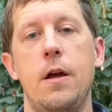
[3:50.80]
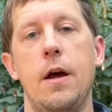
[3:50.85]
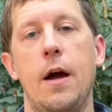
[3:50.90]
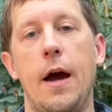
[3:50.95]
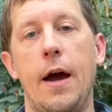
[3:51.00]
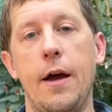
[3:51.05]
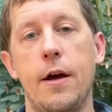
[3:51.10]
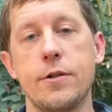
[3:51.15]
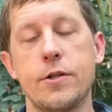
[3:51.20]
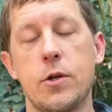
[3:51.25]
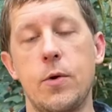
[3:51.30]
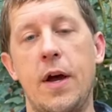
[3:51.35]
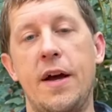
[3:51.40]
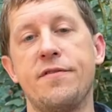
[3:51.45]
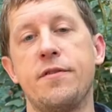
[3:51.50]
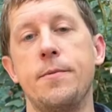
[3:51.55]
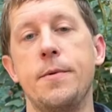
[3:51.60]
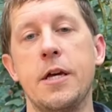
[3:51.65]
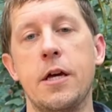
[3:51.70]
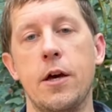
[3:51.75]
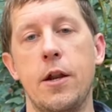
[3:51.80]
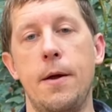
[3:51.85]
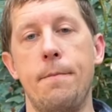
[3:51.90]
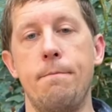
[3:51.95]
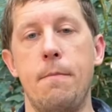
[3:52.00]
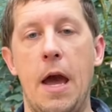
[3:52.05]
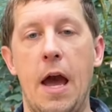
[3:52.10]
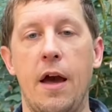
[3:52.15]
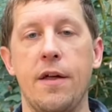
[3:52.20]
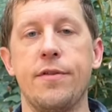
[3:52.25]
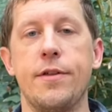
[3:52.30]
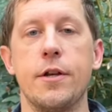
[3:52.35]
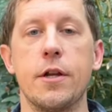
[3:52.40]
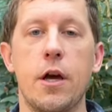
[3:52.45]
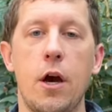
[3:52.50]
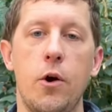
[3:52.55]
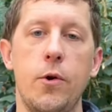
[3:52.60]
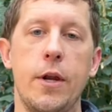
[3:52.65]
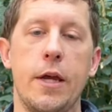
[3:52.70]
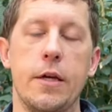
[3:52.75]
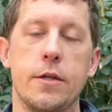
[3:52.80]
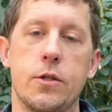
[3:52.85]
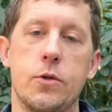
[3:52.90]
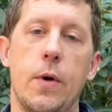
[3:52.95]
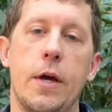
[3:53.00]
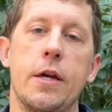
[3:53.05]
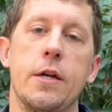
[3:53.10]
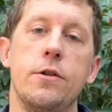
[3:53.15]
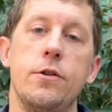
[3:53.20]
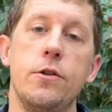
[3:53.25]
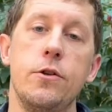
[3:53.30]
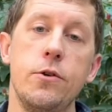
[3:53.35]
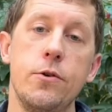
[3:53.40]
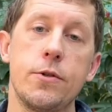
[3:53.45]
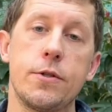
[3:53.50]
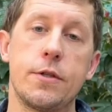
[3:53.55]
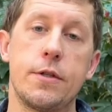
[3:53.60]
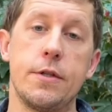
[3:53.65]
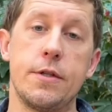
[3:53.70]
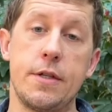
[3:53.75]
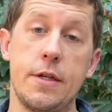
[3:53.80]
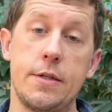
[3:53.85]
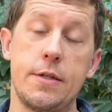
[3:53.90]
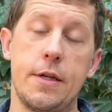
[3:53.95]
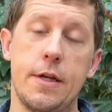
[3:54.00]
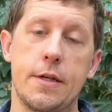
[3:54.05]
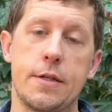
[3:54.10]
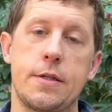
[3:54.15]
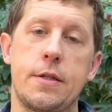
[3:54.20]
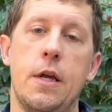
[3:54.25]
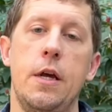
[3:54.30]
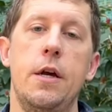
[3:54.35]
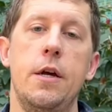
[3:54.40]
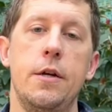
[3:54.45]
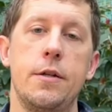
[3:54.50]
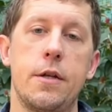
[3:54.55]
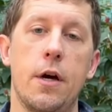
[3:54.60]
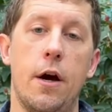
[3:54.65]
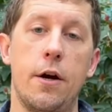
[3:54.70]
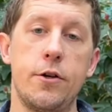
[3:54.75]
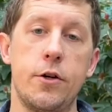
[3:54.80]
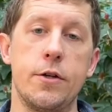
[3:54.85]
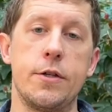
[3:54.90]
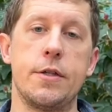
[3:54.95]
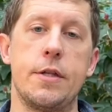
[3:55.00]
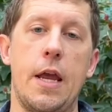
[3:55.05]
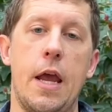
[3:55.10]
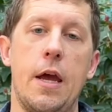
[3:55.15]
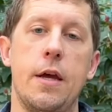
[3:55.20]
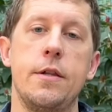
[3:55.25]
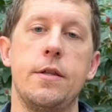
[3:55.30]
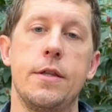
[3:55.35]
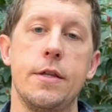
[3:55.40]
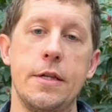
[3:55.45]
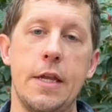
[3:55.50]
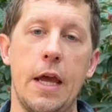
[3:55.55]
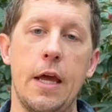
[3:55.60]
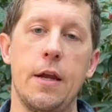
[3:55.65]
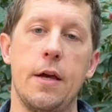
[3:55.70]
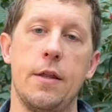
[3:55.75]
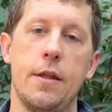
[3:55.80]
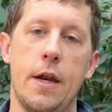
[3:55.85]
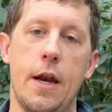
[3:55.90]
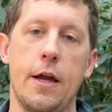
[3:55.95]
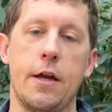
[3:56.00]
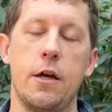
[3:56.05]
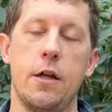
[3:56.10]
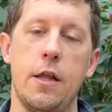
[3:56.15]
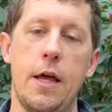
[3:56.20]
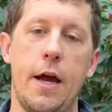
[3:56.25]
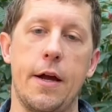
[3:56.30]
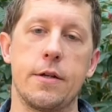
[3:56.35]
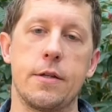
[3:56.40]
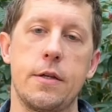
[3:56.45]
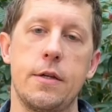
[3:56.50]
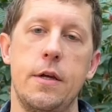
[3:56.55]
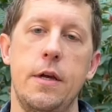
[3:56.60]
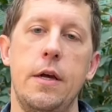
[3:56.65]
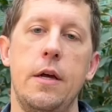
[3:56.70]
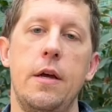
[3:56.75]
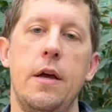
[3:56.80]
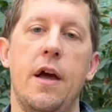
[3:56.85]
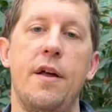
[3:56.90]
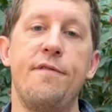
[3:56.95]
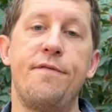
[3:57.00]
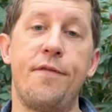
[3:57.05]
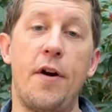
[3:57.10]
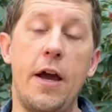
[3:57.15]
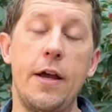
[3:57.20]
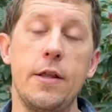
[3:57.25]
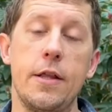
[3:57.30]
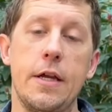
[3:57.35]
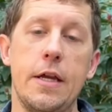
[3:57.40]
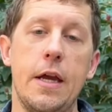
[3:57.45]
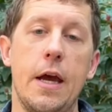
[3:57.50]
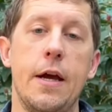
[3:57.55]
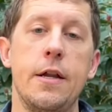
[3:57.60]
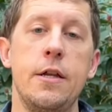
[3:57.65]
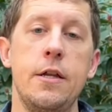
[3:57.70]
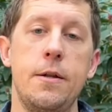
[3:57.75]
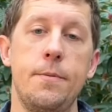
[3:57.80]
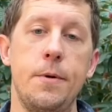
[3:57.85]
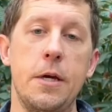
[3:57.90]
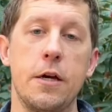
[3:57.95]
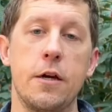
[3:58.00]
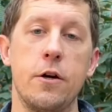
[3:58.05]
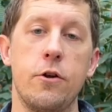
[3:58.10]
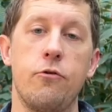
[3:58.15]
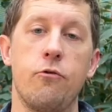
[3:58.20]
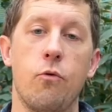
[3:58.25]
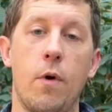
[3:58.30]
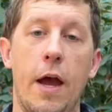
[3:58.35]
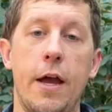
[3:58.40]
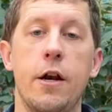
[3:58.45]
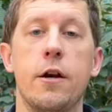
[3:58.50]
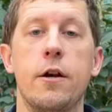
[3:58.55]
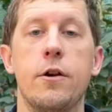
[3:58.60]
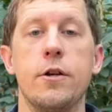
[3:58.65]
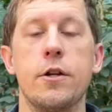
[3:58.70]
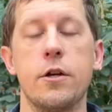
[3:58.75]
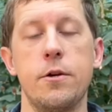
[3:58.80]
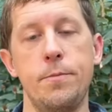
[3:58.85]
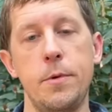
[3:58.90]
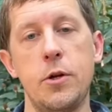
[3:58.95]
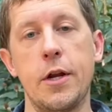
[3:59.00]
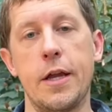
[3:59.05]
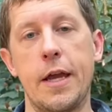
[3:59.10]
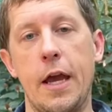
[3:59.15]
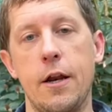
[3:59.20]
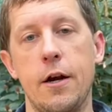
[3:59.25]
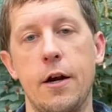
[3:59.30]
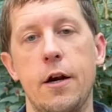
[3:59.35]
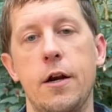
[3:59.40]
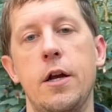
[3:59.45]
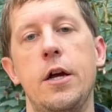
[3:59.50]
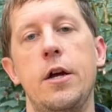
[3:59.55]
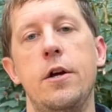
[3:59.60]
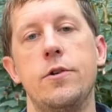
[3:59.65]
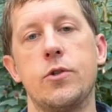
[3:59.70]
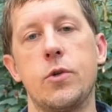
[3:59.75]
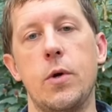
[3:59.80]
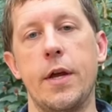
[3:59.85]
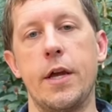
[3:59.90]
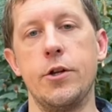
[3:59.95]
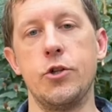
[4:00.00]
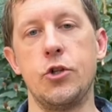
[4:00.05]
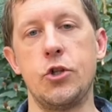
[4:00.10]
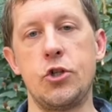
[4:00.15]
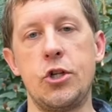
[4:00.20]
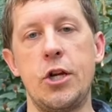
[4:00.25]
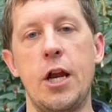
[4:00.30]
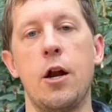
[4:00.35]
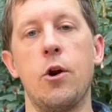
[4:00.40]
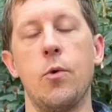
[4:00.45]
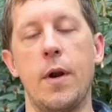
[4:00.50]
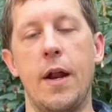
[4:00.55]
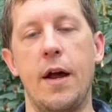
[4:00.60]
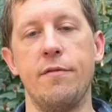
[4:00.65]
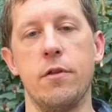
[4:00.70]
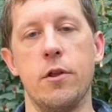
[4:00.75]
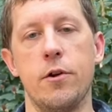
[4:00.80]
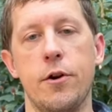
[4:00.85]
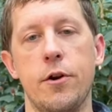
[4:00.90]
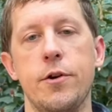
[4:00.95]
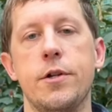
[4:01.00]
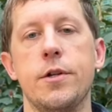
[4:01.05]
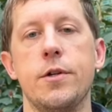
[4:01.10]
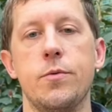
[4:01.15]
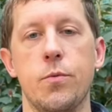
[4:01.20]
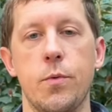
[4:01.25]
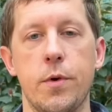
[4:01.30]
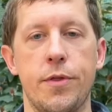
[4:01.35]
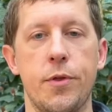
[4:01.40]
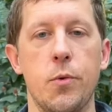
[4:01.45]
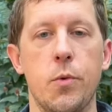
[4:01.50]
I also have to be good at math and coding so I can use statistics to understand the data that I collect. And finally, I need to be a good writer and communicator so I can share what I've learned with the